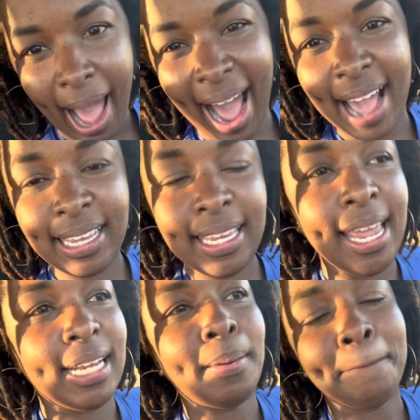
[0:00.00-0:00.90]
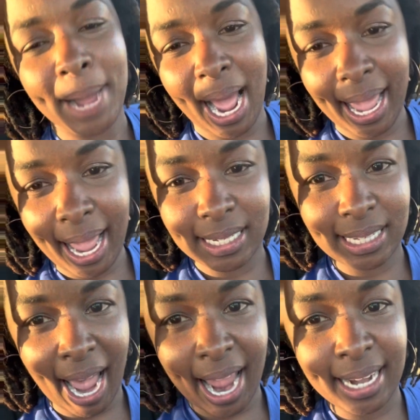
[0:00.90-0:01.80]
I kicked my
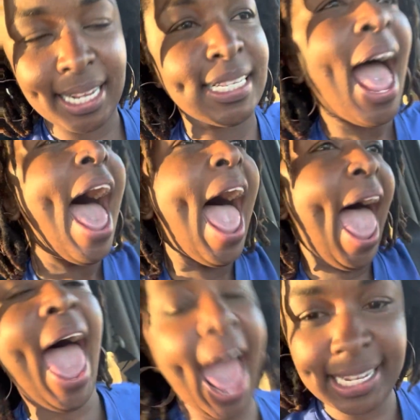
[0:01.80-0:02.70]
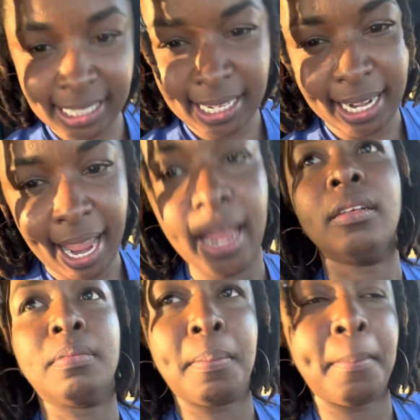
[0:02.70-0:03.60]
anxieties ass today.
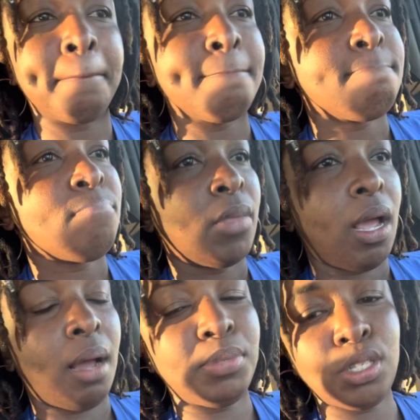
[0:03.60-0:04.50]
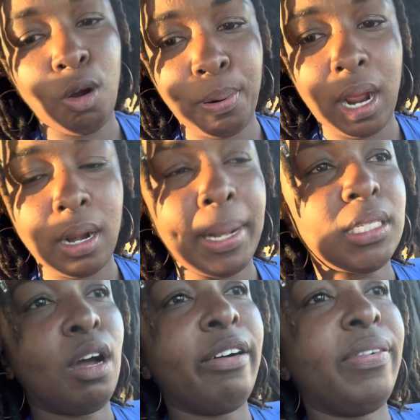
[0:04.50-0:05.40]
I'm so proud of
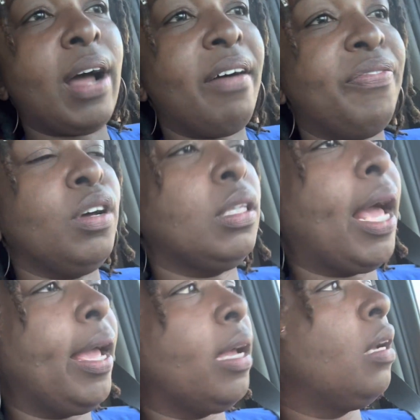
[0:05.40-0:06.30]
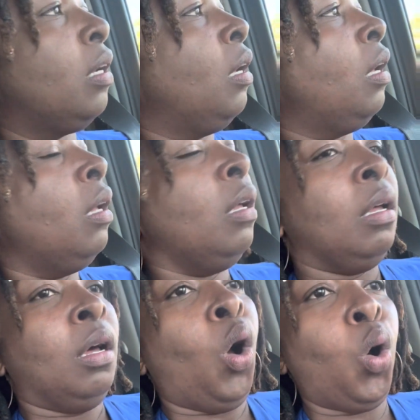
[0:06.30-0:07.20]
myself. I feel like
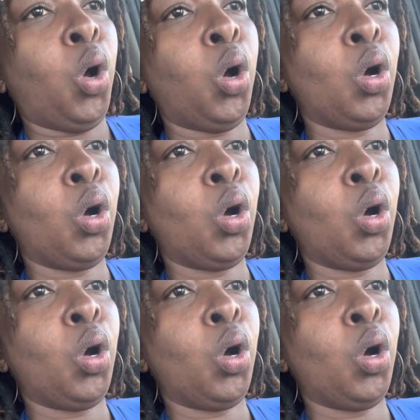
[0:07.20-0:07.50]
whew,